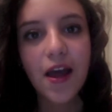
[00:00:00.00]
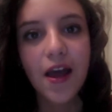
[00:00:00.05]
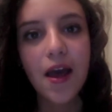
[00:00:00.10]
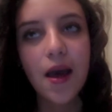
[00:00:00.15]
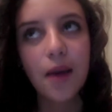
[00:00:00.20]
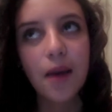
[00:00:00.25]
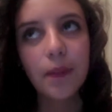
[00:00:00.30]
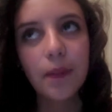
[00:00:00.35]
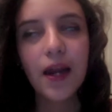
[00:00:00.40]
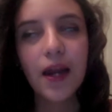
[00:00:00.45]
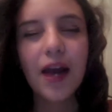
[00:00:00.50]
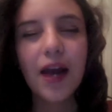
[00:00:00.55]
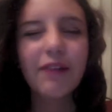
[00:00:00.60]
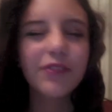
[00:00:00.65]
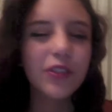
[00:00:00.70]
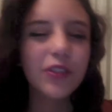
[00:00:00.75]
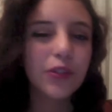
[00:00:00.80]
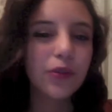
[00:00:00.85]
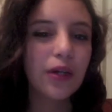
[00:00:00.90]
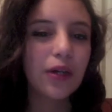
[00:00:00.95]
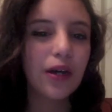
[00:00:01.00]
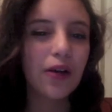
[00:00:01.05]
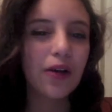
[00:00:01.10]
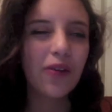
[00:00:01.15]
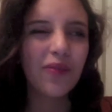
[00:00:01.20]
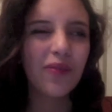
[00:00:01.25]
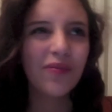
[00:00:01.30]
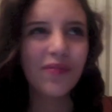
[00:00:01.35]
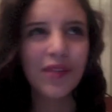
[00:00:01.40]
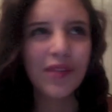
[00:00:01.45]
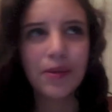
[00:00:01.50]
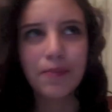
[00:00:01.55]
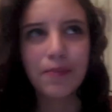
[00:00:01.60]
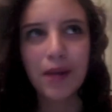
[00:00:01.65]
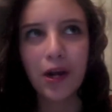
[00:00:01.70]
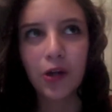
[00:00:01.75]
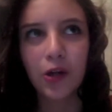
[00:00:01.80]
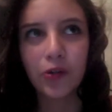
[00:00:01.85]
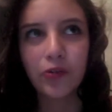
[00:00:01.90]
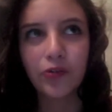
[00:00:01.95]
But after a while, in
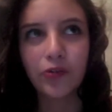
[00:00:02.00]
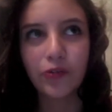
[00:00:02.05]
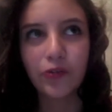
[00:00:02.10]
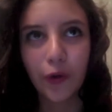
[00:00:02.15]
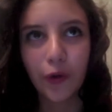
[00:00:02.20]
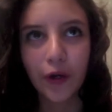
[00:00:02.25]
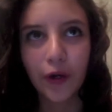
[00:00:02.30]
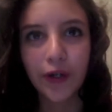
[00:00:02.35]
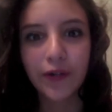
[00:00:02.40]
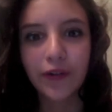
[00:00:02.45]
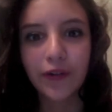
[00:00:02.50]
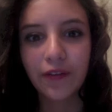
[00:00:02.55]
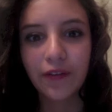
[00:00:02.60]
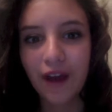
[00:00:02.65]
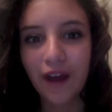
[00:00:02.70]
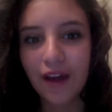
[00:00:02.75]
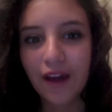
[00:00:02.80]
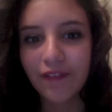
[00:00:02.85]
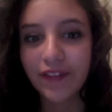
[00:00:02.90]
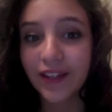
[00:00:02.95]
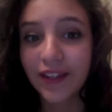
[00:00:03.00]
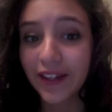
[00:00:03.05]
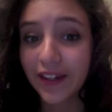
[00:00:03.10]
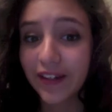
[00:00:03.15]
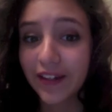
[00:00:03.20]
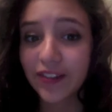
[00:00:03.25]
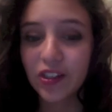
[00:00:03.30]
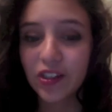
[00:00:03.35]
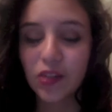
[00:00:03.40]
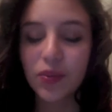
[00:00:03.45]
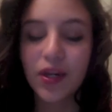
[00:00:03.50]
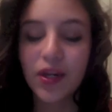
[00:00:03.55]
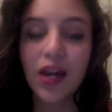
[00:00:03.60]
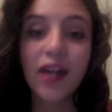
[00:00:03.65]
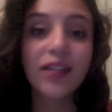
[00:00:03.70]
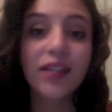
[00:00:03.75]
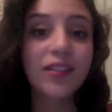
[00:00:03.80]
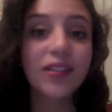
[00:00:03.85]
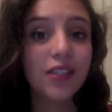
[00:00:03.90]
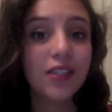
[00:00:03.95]
about 4 to 5 gears, we got
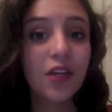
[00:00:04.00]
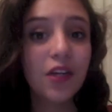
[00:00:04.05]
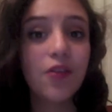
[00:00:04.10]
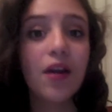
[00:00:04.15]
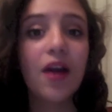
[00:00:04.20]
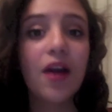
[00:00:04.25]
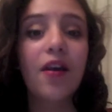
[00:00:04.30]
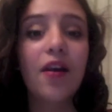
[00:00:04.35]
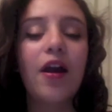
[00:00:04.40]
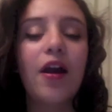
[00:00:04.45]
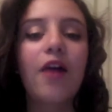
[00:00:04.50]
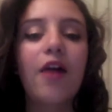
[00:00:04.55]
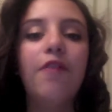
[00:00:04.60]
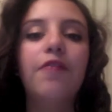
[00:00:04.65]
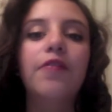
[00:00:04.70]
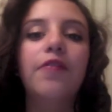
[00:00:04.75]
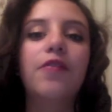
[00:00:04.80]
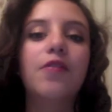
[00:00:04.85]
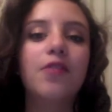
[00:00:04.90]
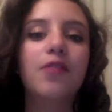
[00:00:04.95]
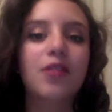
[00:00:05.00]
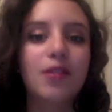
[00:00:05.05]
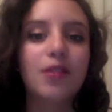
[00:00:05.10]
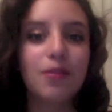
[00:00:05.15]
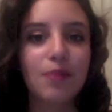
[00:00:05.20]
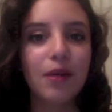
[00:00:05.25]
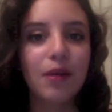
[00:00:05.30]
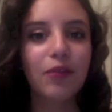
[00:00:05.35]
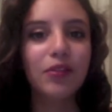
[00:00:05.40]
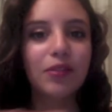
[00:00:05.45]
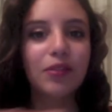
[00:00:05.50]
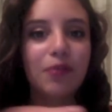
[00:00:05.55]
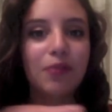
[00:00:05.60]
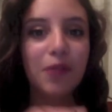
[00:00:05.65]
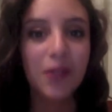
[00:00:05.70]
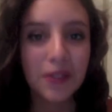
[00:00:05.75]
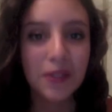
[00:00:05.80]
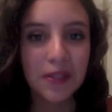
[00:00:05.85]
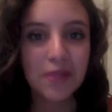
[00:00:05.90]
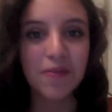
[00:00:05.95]
it to slow down enough to be able to
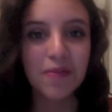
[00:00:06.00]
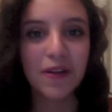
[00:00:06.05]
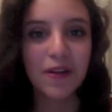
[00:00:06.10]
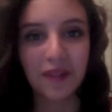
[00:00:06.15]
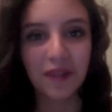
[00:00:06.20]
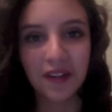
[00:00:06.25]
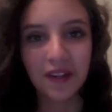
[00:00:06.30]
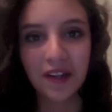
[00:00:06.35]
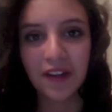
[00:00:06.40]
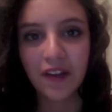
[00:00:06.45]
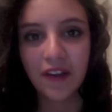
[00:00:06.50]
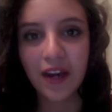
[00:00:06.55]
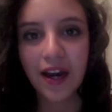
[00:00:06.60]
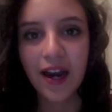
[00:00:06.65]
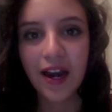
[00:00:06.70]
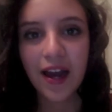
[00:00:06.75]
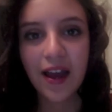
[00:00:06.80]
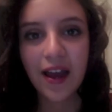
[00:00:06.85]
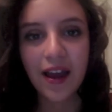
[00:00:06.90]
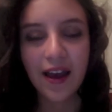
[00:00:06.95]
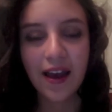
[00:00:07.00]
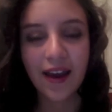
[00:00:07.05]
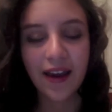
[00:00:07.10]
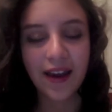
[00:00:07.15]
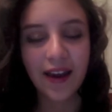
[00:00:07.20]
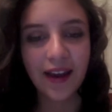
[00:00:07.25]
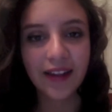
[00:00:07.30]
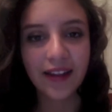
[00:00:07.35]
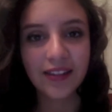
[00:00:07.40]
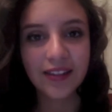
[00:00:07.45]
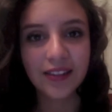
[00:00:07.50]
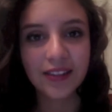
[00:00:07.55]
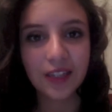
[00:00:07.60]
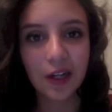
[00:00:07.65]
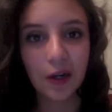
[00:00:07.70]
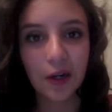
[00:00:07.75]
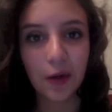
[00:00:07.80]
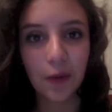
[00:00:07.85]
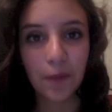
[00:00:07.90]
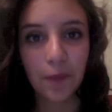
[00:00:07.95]
put the penguin on there. And
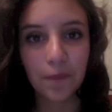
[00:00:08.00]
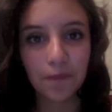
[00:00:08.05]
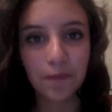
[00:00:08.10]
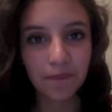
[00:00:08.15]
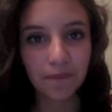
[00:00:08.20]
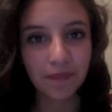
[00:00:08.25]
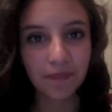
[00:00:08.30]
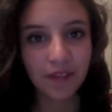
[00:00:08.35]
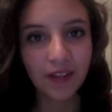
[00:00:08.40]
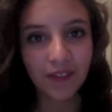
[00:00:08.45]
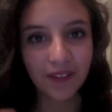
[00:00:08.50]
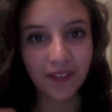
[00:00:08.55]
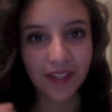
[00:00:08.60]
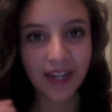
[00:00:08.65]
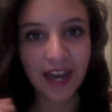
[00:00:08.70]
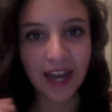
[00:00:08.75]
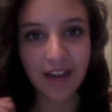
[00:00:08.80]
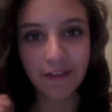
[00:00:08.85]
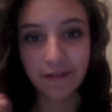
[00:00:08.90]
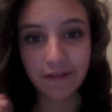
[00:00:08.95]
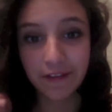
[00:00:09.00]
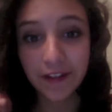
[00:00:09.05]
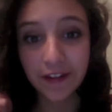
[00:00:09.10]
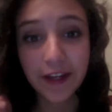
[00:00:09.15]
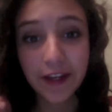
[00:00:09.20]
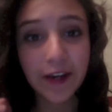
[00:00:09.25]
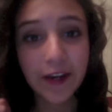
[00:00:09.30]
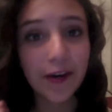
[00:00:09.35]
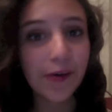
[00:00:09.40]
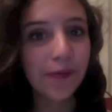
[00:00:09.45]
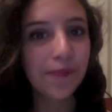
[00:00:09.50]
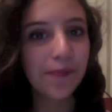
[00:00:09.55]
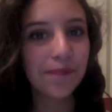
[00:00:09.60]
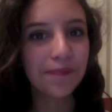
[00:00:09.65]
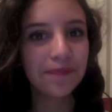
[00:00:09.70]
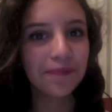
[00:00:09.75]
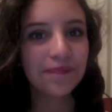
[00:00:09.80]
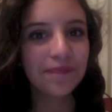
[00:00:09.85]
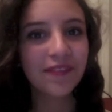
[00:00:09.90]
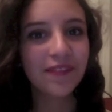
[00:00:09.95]
so we're going to have a video
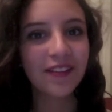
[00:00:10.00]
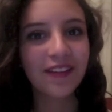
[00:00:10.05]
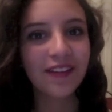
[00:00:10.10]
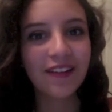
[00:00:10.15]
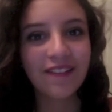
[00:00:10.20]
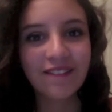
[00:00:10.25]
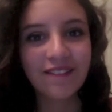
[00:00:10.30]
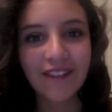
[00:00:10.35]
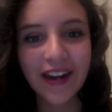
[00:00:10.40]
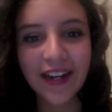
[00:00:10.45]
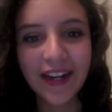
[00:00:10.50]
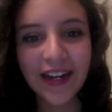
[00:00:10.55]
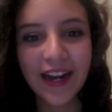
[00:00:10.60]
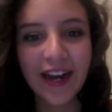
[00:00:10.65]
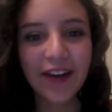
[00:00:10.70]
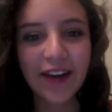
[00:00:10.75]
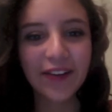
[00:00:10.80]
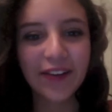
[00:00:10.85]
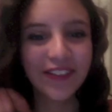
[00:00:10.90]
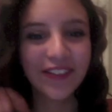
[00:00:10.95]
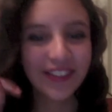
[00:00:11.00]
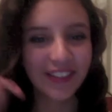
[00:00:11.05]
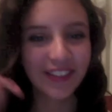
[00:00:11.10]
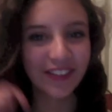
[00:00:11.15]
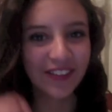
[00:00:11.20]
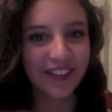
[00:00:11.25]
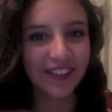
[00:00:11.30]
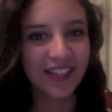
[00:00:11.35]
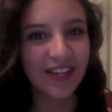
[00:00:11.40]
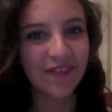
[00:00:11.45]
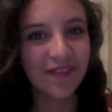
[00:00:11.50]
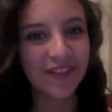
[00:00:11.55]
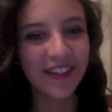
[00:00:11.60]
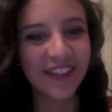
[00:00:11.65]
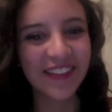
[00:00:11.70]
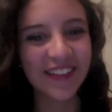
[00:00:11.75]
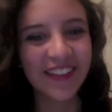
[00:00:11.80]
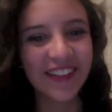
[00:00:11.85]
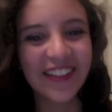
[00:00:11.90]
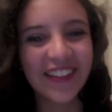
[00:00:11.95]
right now showing that
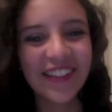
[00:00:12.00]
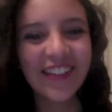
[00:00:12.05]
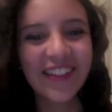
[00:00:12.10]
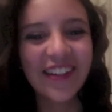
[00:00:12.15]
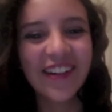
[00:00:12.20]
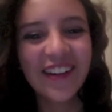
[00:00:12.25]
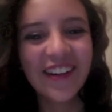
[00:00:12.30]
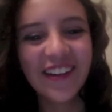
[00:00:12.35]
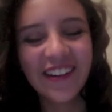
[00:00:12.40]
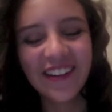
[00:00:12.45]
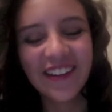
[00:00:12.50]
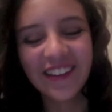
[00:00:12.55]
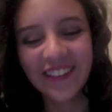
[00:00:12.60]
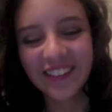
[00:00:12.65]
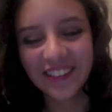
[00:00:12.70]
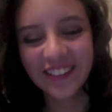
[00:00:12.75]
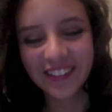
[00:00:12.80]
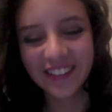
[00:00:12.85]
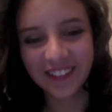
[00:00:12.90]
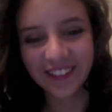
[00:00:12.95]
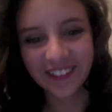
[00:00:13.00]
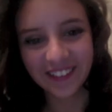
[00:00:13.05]
penguin. So,